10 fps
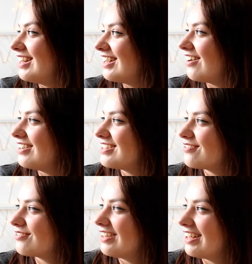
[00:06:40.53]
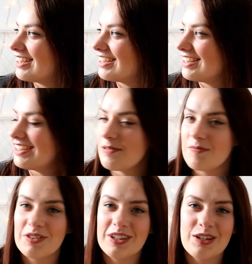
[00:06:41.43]
kind of like
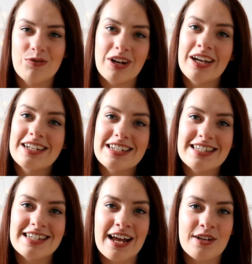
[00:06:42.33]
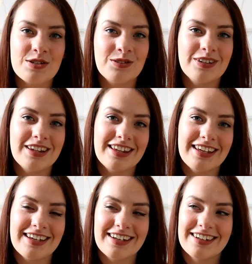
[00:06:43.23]
you read it as an adult and
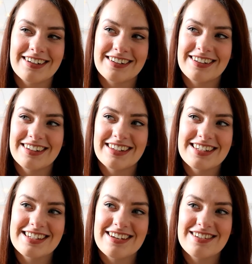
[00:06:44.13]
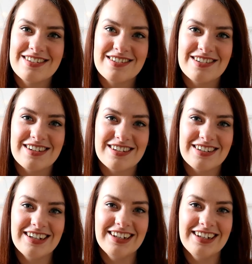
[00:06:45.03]
think, oh god, that's so true.